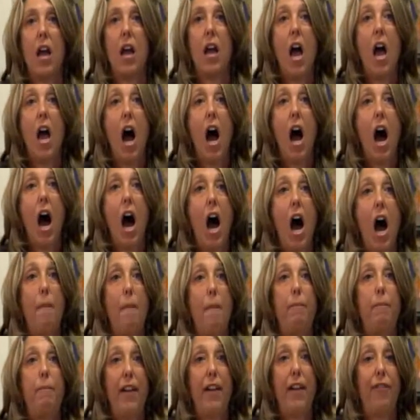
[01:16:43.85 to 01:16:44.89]

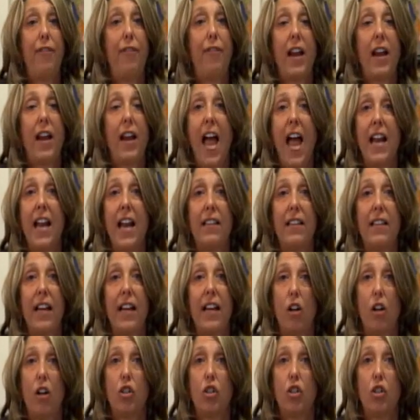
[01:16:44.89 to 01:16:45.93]
Bedford added that
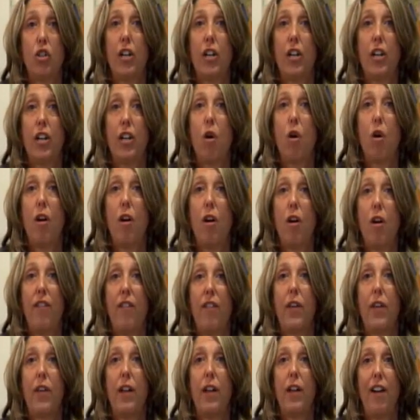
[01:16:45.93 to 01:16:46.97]
culture should have more value
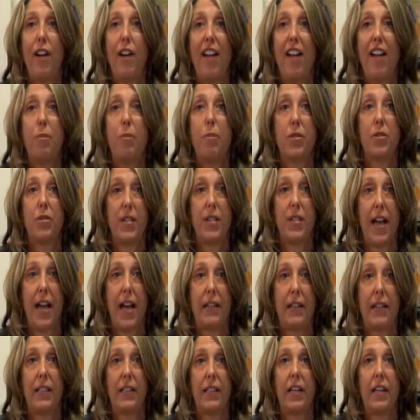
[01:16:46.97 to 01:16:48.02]
than
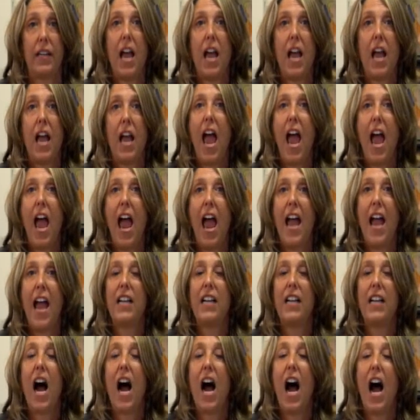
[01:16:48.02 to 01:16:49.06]
5%. And
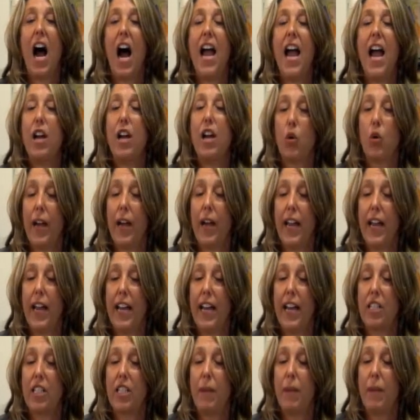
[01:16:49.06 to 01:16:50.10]
I agree,
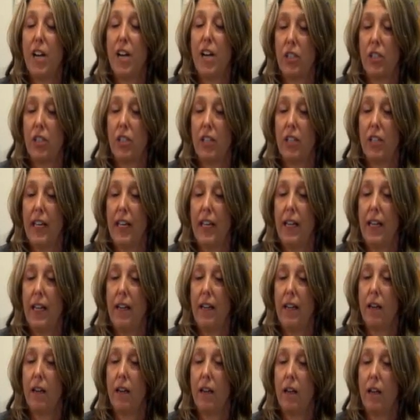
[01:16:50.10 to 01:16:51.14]
especially
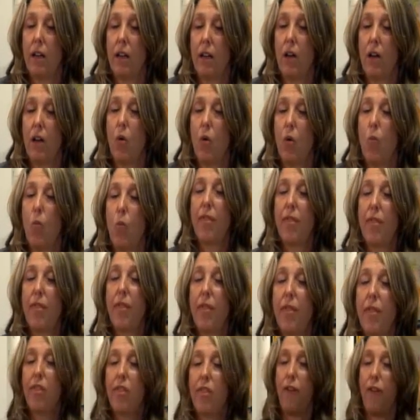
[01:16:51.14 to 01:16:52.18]
with
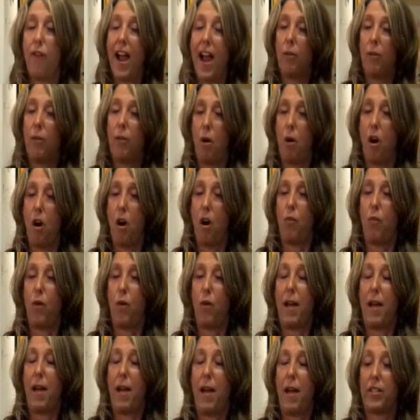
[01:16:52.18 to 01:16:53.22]
the final part of what
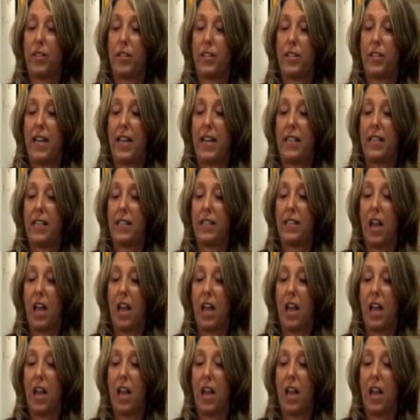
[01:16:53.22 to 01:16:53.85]
Bedford said is,